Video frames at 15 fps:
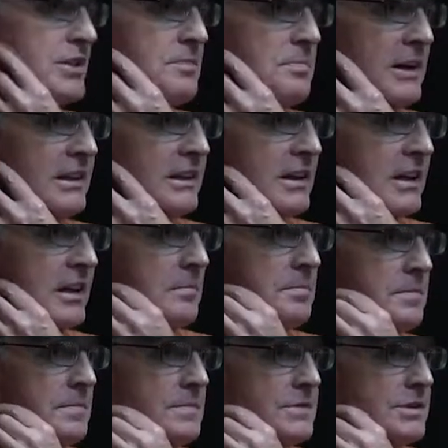just picked it up,
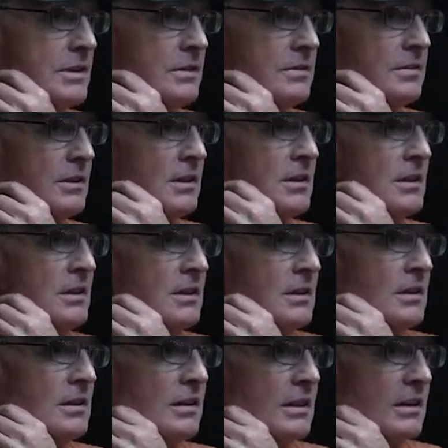so
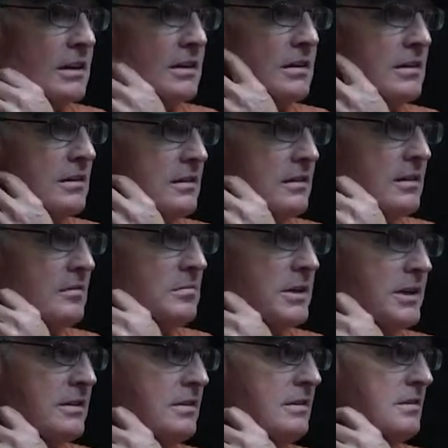they'll
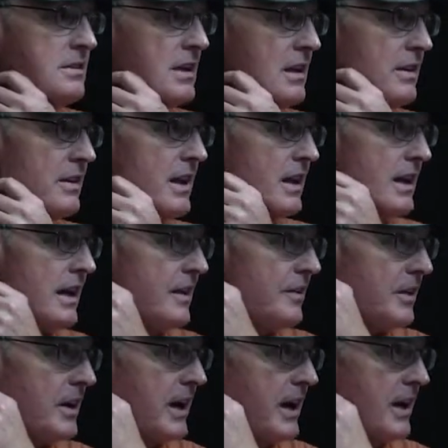be selling that out of
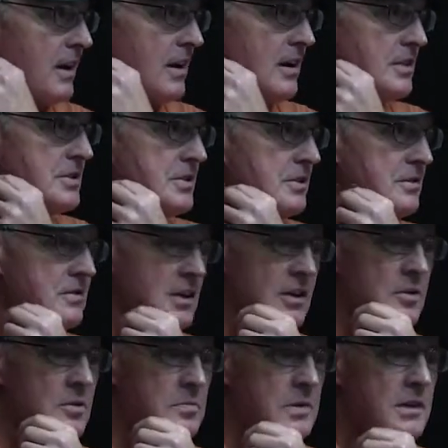their catalog soon, I
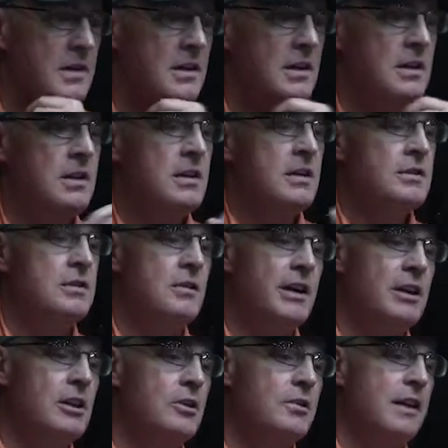hope. So I
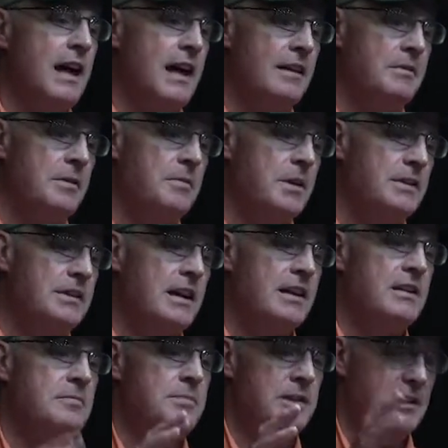glue that. We want
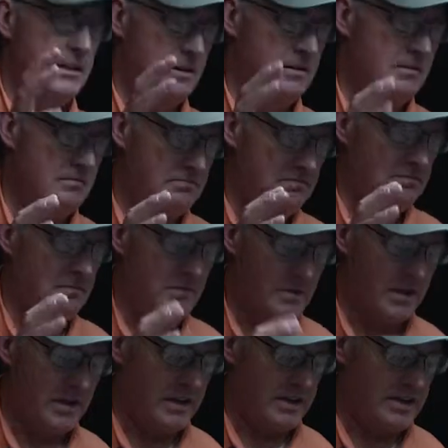
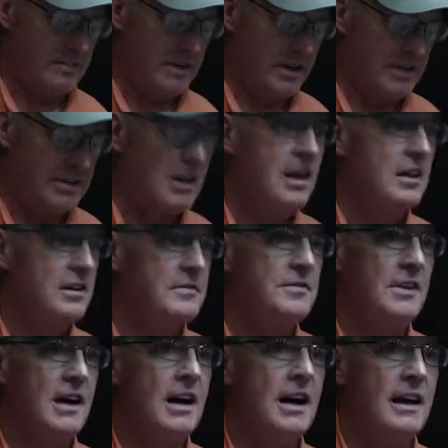this to be a solid
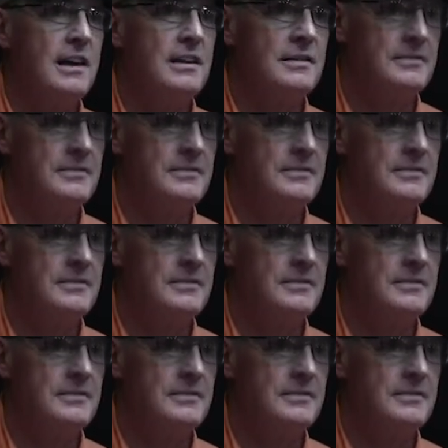fly